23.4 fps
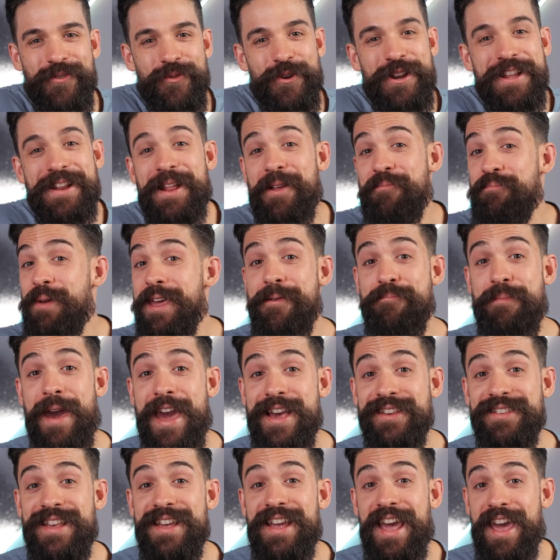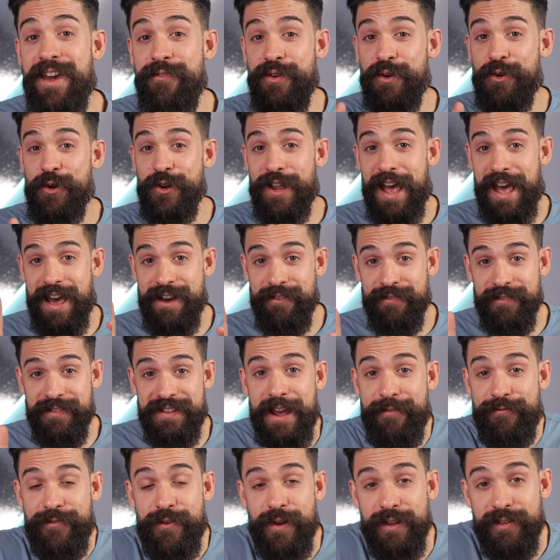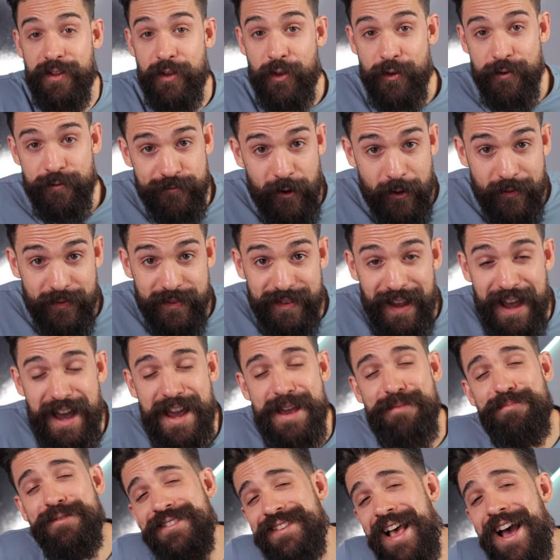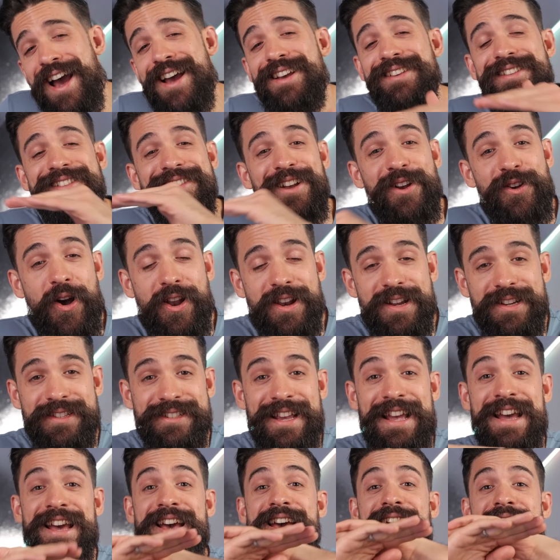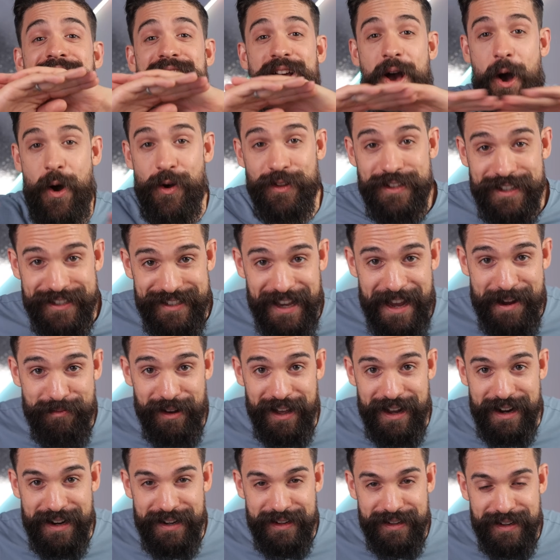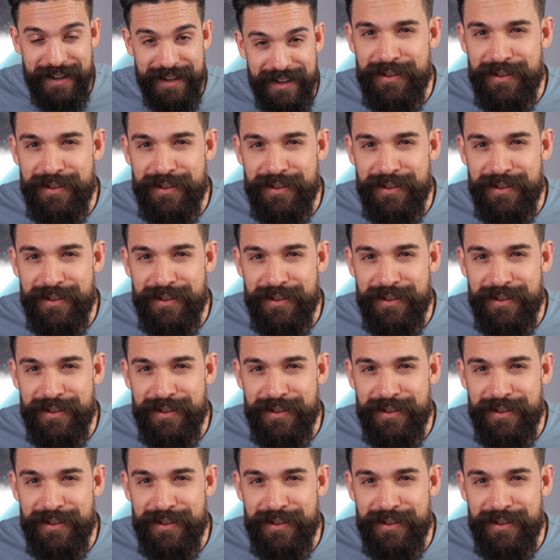Wouldn't it be amazing if we could have different font types, sizes and colors on the same line?